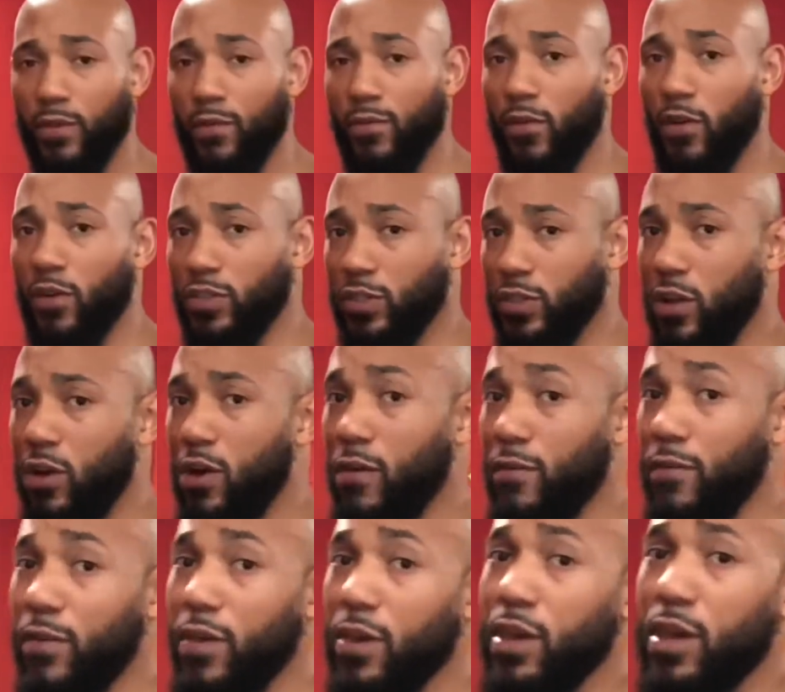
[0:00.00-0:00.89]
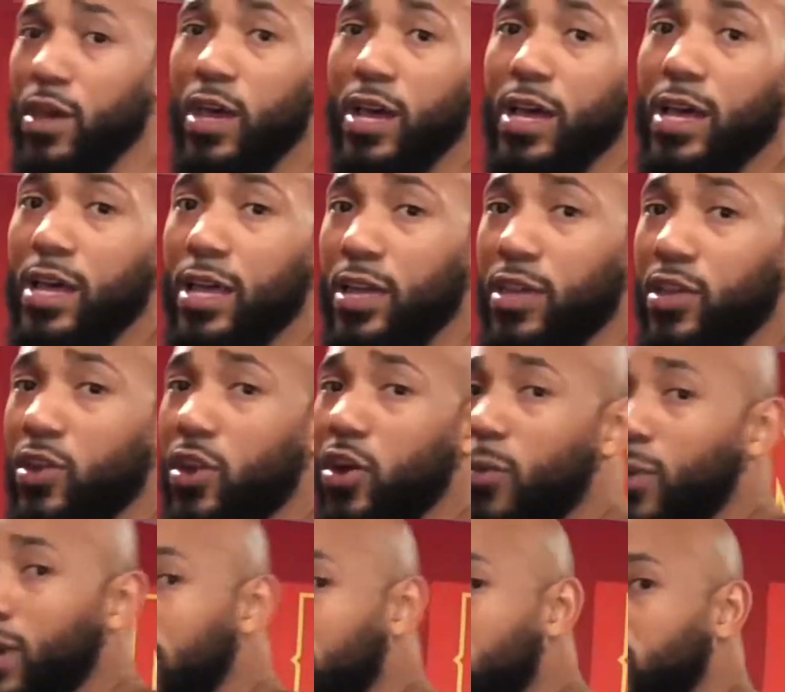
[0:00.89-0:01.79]
First off, you
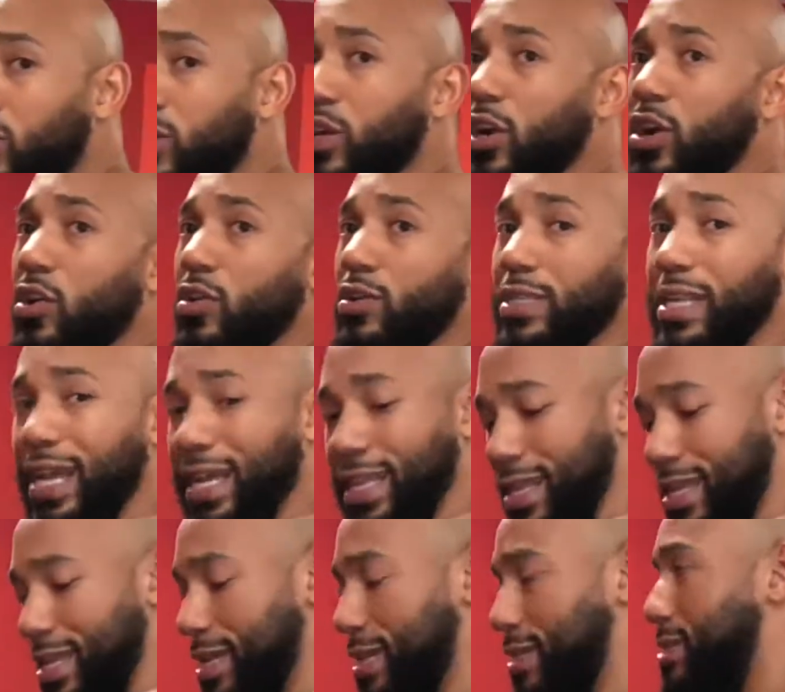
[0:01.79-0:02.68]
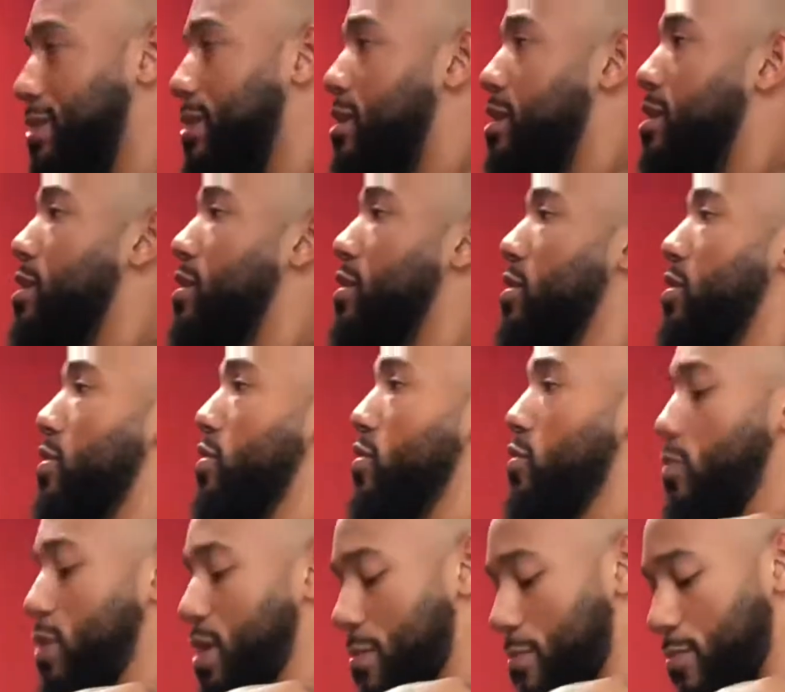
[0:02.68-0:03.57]
don't want to do curls like this. You
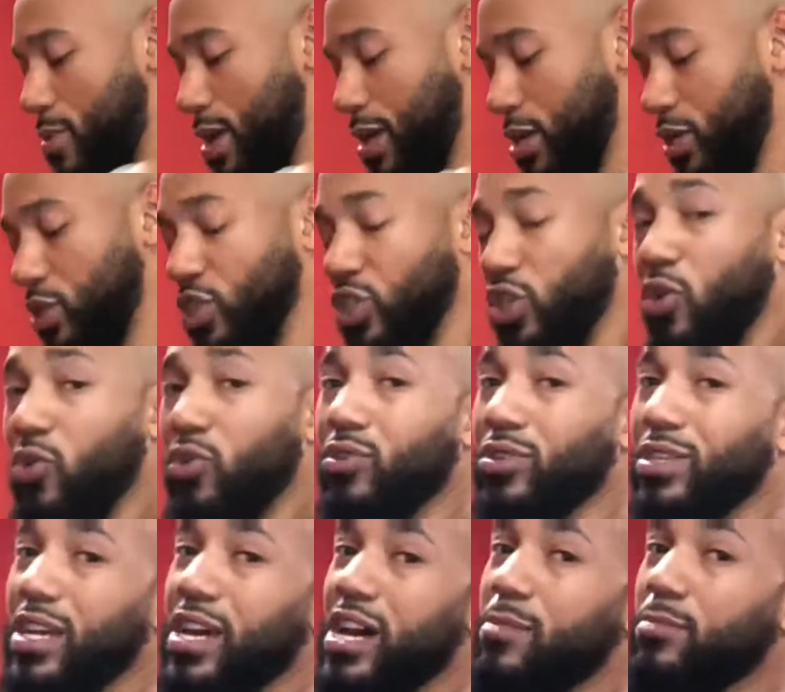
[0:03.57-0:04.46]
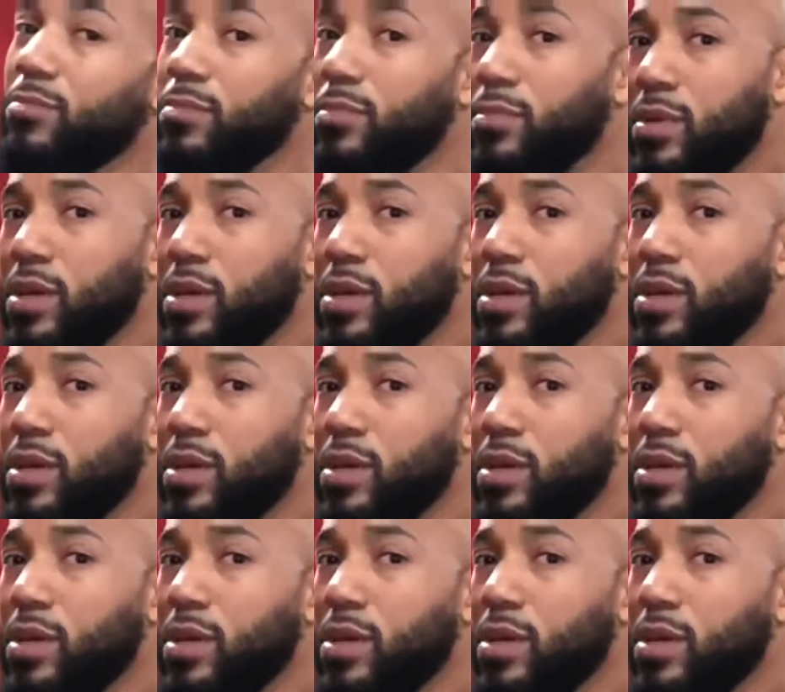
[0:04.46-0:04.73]
don't want to bring your shoulders up.